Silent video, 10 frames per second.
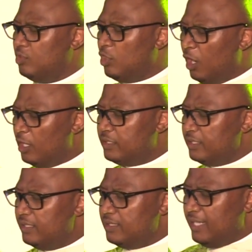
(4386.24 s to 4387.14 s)
God
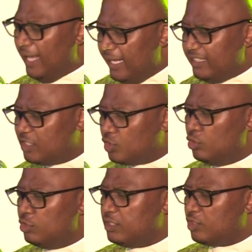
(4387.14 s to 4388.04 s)
tastes
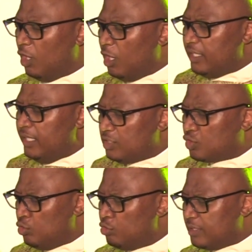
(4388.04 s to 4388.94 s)
good. God is
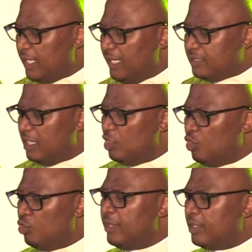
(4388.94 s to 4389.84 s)
good. Taste and
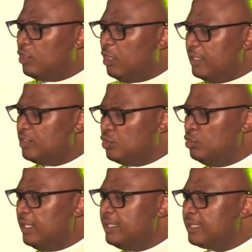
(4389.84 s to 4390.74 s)
know that God is
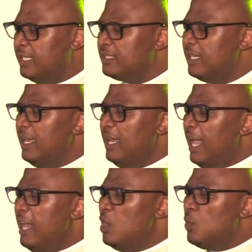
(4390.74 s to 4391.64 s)
good. And it says,
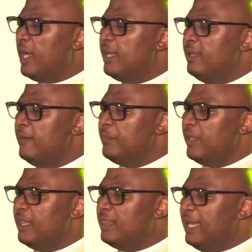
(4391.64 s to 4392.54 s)
anyone
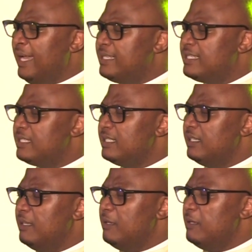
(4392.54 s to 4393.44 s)
that
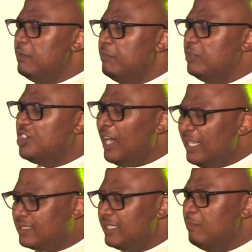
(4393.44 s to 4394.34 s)

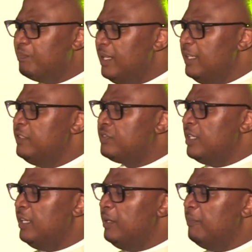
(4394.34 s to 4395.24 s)
trusts and believes
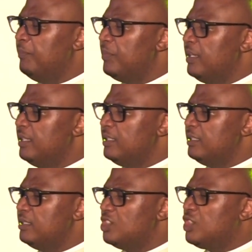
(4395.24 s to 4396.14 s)
in him
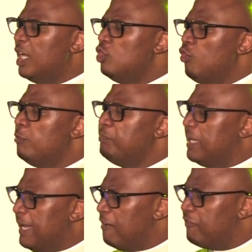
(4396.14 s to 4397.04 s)
shall not be
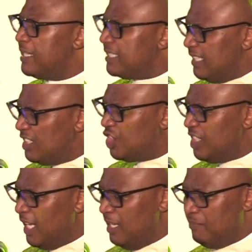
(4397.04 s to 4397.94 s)
covered in
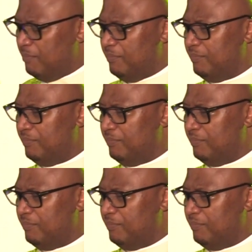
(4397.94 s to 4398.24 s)
shame.